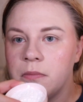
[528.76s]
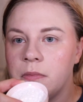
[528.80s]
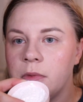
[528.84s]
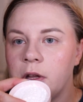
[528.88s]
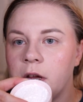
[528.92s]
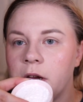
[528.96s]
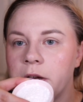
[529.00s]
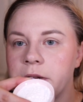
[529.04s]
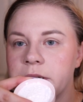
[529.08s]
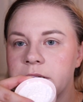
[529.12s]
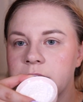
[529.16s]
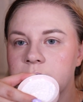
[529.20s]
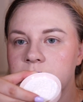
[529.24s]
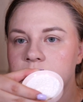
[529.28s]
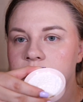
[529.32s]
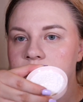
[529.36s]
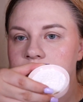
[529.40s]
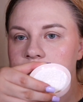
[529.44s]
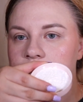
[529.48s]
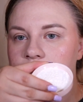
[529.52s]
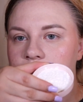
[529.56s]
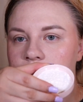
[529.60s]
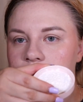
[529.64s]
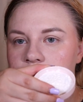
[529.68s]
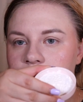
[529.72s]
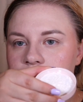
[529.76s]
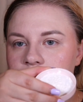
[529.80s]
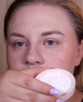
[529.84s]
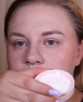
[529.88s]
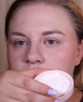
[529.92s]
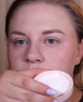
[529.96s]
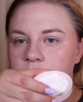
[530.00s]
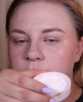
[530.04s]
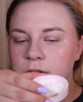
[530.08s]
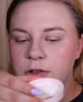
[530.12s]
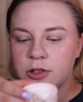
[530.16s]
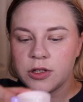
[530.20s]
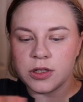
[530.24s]
No, it does
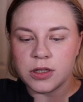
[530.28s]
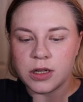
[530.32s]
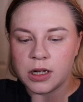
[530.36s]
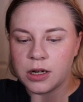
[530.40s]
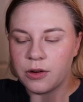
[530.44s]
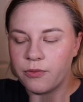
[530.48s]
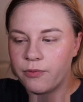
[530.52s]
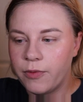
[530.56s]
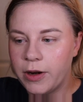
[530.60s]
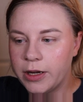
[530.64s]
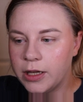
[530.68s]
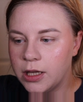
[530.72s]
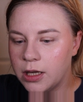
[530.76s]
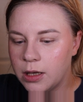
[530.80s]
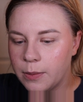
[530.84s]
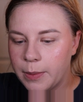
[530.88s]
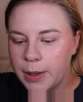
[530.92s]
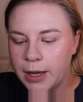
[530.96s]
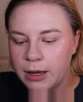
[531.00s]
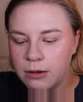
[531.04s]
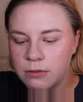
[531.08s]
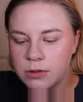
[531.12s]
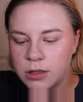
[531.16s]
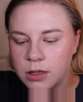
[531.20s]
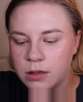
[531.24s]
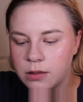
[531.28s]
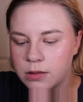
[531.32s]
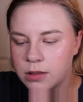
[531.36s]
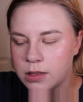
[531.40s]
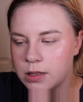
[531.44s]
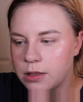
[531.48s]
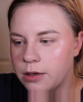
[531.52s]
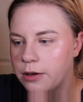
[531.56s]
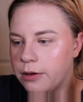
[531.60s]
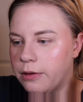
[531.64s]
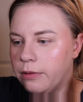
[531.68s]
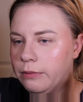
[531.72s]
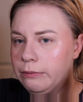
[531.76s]
look just like a regular powder,
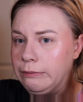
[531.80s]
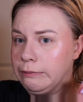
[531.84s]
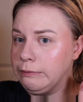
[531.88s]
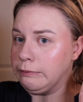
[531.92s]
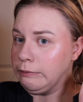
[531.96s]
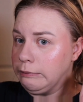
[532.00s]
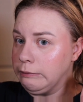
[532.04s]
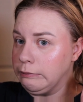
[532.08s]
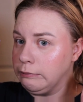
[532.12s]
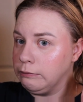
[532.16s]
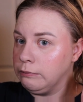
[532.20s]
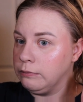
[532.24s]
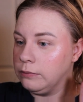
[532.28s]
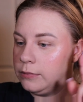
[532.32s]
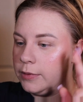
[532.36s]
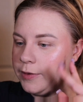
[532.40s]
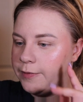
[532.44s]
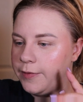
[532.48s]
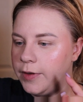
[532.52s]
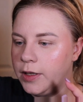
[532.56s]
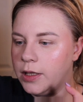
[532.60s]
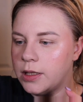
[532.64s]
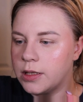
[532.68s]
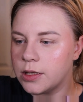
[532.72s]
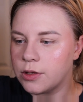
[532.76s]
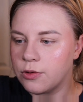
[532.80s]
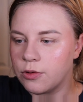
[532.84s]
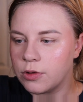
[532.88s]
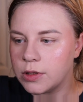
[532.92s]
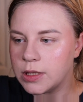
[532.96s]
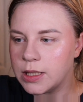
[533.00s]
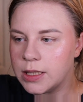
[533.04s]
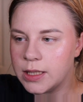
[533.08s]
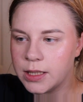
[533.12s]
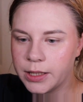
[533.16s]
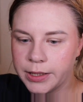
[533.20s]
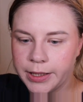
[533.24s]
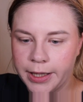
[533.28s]
so fingers
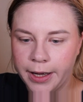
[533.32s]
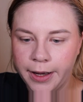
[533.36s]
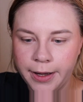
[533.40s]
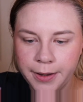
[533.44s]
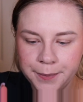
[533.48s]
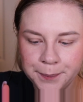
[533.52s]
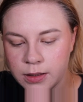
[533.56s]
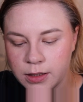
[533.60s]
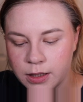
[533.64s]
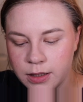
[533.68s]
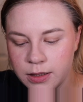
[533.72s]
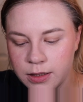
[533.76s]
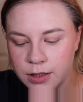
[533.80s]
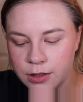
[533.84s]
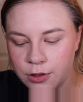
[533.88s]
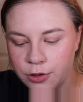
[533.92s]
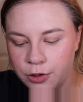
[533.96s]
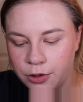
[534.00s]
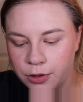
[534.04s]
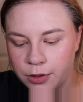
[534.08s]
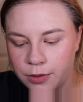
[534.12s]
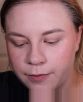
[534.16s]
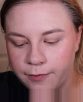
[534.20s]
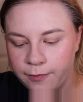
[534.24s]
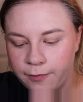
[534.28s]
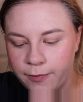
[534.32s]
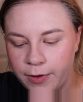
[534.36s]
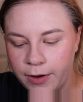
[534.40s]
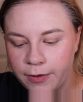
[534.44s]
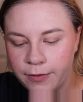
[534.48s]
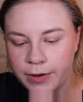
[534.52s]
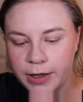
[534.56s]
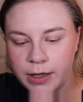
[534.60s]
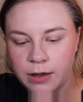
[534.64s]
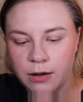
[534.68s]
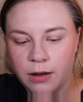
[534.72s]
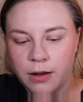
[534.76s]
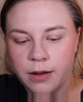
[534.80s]
crossed it's okay. It does look
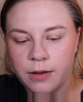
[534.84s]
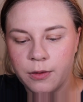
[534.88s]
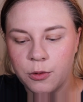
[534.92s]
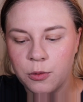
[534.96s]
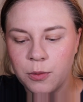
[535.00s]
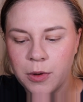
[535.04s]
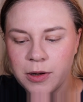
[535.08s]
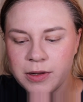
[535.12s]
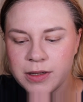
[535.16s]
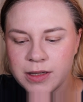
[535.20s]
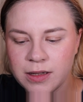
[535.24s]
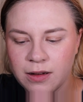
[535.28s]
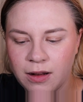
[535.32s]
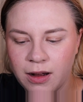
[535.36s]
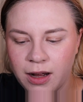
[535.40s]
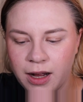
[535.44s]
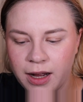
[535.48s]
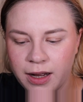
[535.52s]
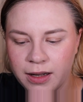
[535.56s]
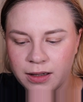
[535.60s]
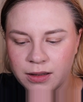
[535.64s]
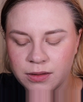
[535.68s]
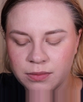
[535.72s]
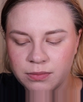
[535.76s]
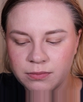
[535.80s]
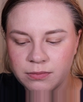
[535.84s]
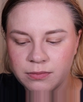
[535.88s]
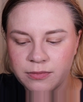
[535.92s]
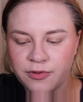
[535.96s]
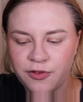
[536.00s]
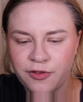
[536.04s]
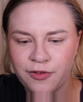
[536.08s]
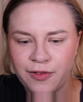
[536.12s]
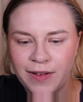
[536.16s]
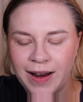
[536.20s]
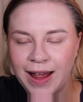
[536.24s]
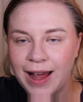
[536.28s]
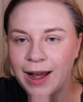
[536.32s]
very like, almost like
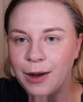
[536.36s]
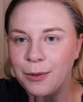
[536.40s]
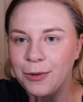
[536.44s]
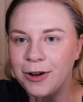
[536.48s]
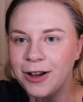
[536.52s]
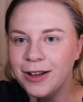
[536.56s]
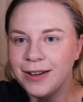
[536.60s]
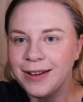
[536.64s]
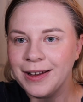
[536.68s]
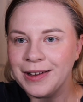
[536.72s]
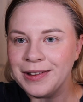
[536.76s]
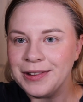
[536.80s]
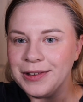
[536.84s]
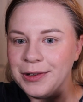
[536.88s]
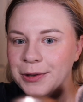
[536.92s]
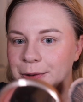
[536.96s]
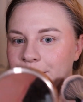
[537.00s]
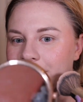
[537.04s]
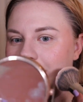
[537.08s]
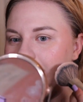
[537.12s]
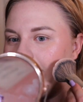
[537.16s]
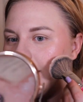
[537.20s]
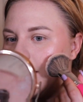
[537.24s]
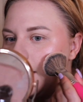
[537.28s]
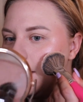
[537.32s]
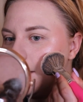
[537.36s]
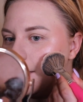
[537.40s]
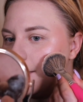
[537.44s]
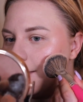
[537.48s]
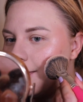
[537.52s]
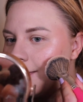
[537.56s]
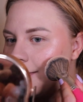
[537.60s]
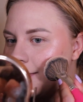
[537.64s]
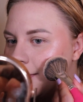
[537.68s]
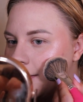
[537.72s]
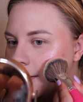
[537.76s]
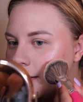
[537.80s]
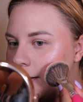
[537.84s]
flour, like that you eat.
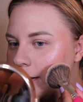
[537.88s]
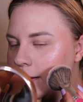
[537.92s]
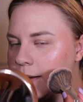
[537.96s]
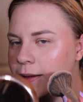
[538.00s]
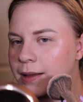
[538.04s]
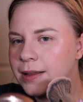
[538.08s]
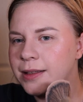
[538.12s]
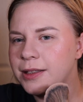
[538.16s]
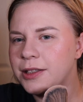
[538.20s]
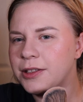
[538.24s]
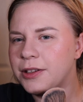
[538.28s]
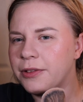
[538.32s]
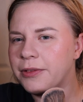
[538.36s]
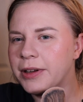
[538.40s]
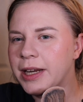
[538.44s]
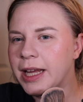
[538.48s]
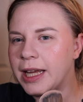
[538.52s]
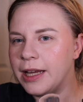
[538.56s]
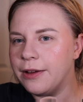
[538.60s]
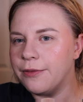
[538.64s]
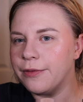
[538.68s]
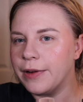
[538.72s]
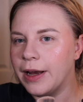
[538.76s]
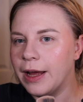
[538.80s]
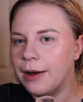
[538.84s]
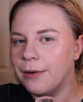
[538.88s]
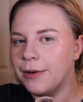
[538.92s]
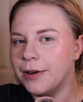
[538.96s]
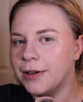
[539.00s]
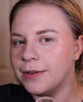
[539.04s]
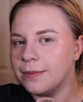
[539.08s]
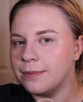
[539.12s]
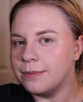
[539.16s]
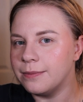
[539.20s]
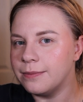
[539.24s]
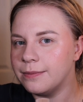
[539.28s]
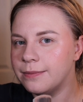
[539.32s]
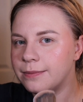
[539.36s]
You don't eat
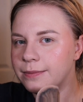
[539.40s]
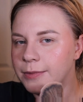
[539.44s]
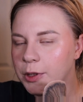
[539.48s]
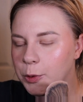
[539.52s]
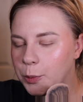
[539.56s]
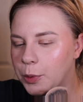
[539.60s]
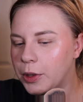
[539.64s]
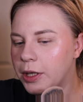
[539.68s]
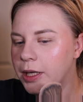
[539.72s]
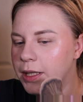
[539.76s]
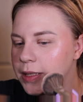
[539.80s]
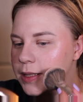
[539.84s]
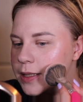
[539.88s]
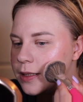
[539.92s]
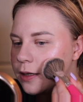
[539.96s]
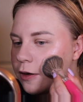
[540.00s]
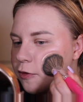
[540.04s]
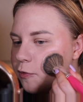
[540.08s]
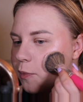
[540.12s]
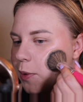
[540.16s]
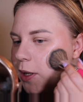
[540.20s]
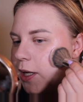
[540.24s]
flour, you put it in stuff.